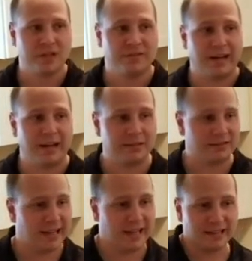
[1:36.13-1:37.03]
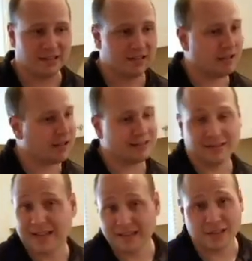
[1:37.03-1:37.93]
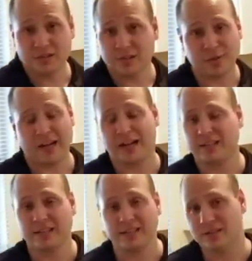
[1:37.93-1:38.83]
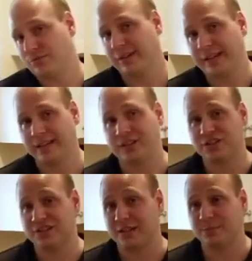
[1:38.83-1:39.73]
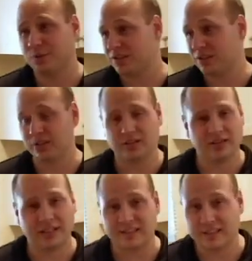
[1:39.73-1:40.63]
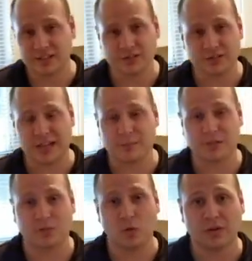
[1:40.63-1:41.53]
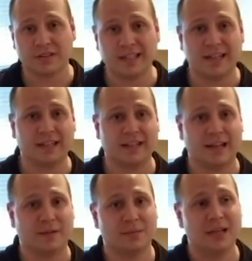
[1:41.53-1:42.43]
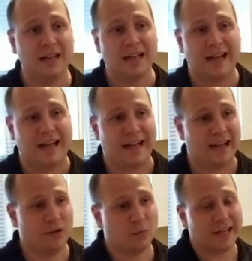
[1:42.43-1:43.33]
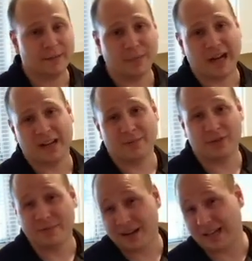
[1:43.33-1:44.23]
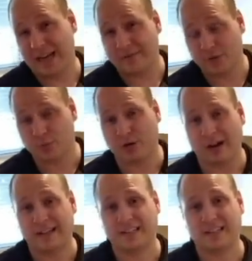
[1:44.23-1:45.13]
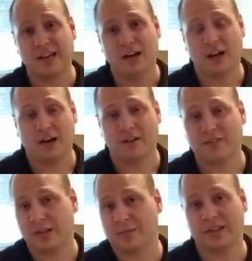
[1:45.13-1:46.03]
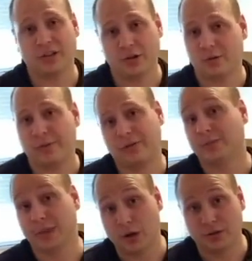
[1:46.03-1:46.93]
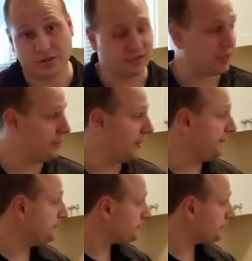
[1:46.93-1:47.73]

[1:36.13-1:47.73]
that takes lightly used appliances, reconditions them, puts like a 6 or 9 month warranty on them, and we can buy them for about half the price of something new from Lowe's or something.